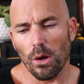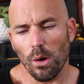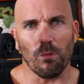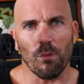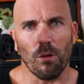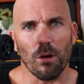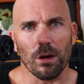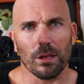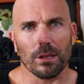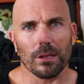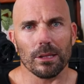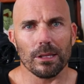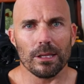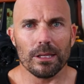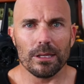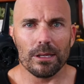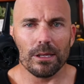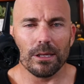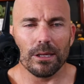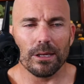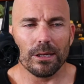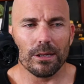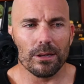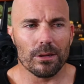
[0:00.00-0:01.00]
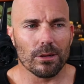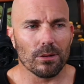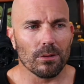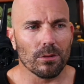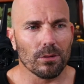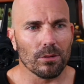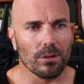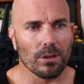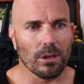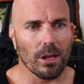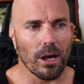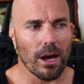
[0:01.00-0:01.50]
What
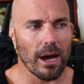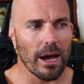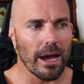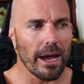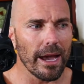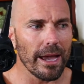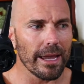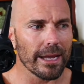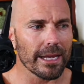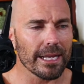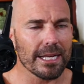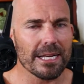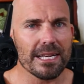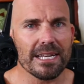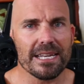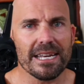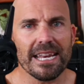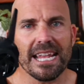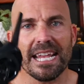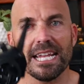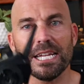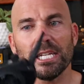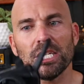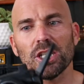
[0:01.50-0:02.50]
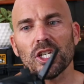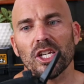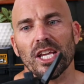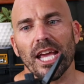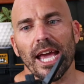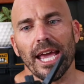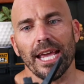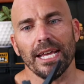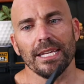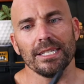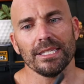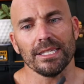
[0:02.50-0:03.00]
little like niche
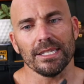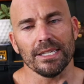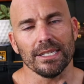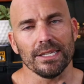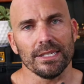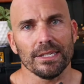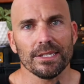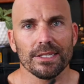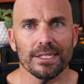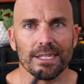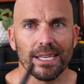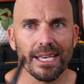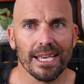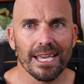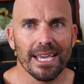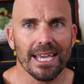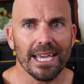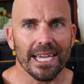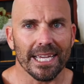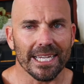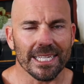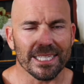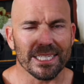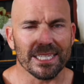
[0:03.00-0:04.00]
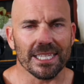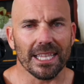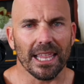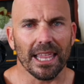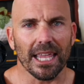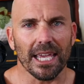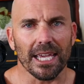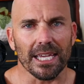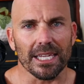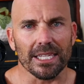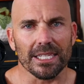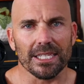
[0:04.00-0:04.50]
cases is
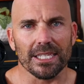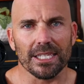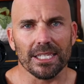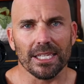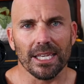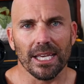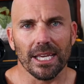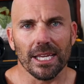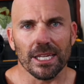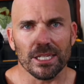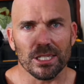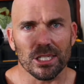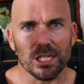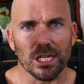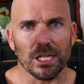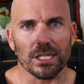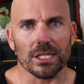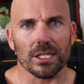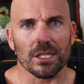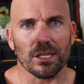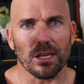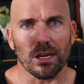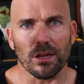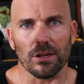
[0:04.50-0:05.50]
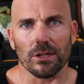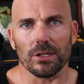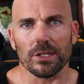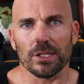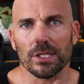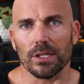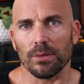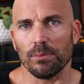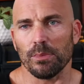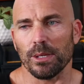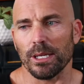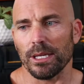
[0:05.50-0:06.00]
this just going
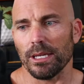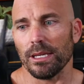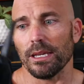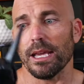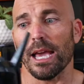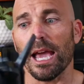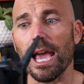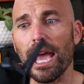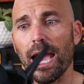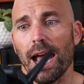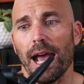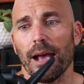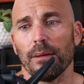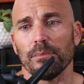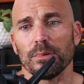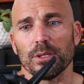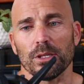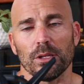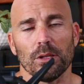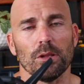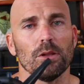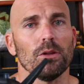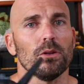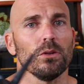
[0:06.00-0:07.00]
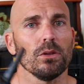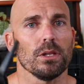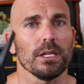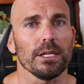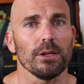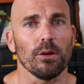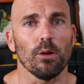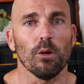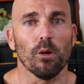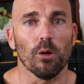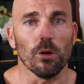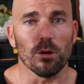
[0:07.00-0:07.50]
to be
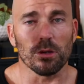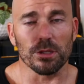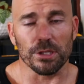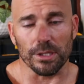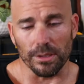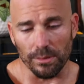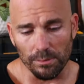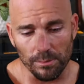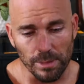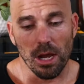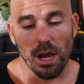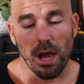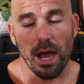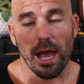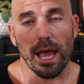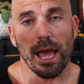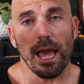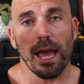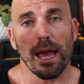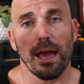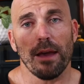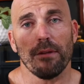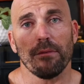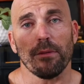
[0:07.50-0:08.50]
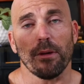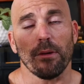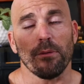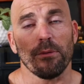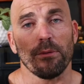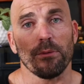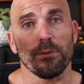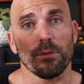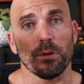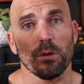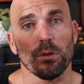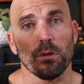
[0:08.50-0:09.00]
absolutely awesome? I have a
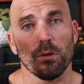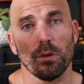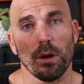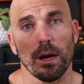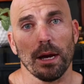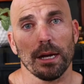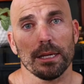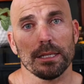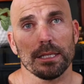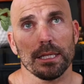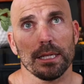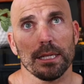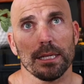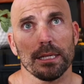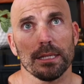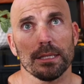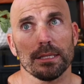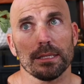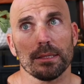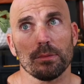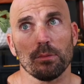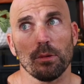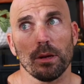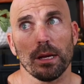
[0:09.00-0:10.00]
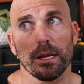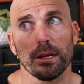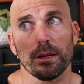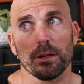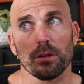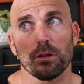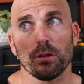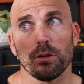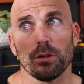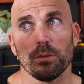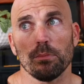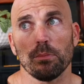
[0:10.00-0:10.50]
few ideas where
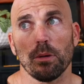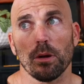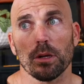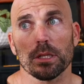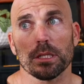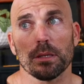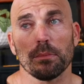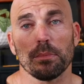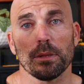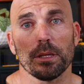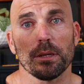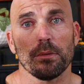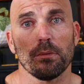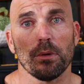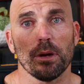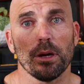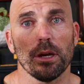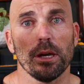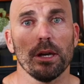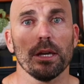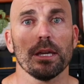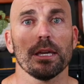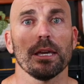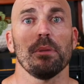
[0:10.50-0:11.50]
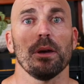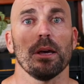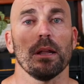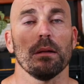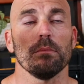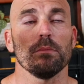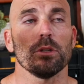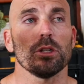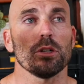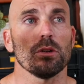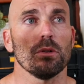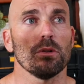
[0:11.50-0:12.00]
it could possibly work, but
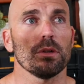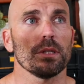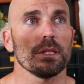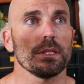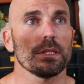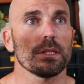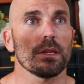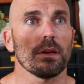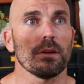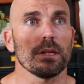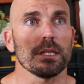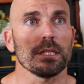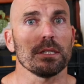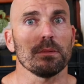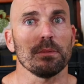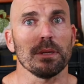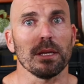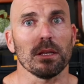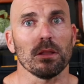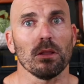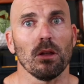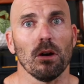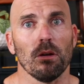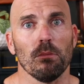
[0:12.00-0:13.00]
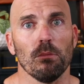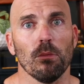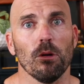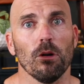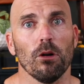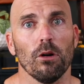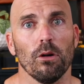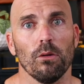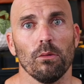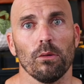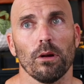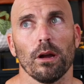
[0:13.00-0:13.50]
I'm sure there's going to be a lot
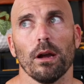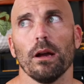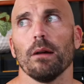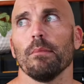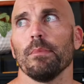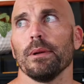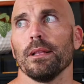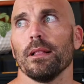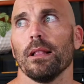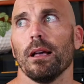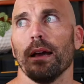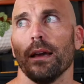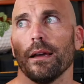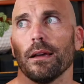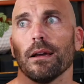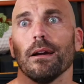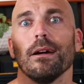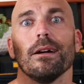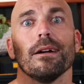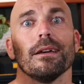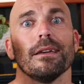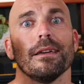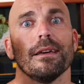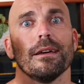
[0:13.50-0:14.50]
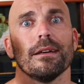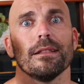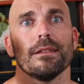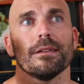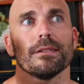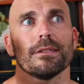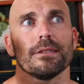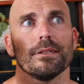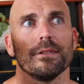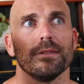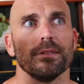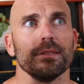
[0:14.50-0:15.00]
more where I'll be like, oh yeah,
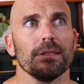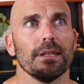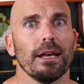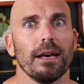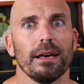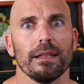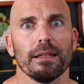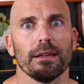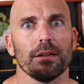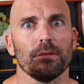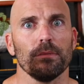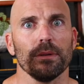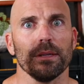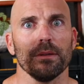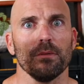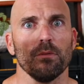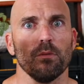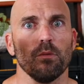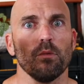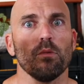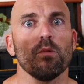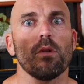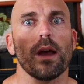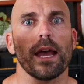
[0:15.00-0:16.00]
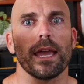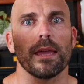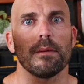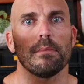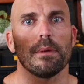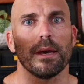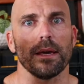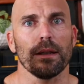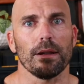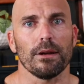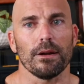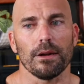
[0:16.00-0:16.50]
let's use that. That'll be way
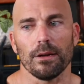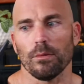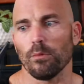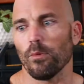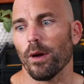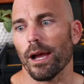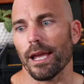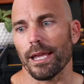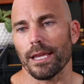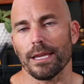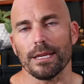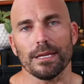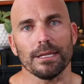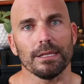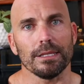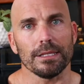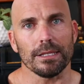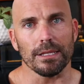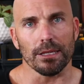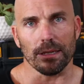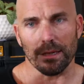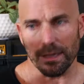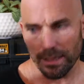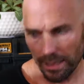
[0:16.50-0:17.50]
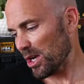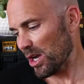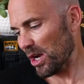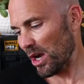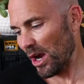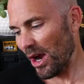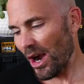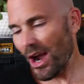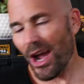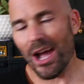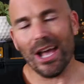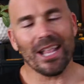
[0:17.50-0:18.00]
better and way easier.
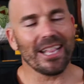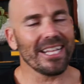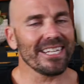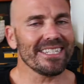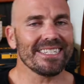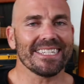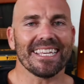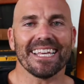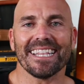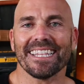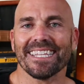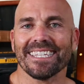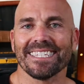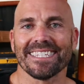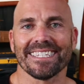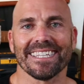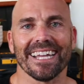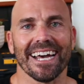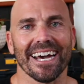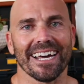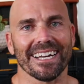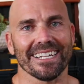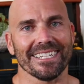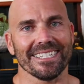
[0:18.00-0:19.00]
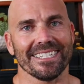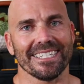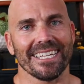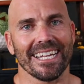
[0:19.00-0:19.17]
All right, let's get this started.